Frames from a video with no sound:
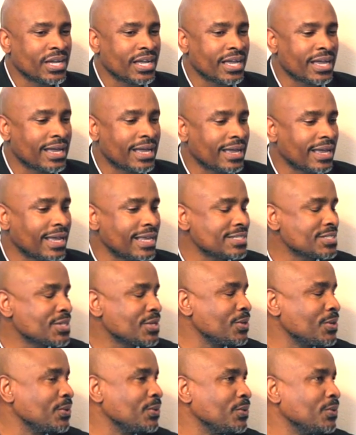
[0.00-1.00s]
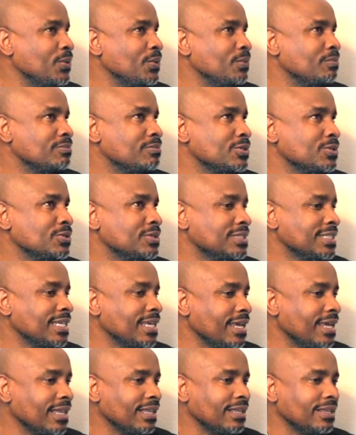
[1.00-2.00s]
ask you to
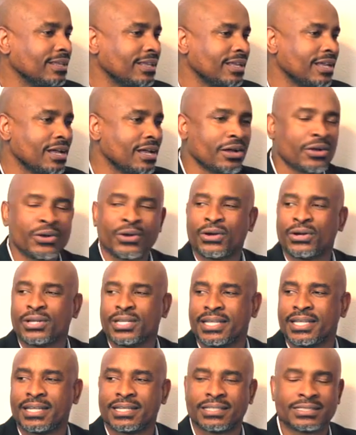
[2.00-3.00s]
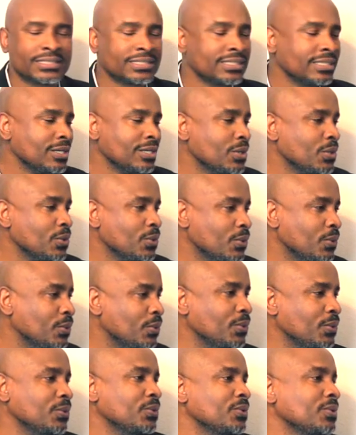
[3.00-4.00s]
tell our audience
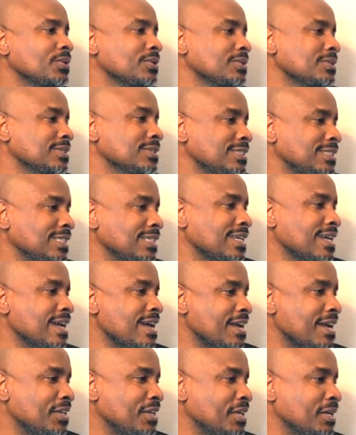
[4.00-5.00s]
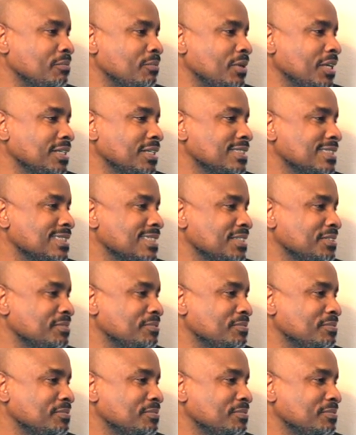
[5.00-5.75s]
who Chika Anyiam is.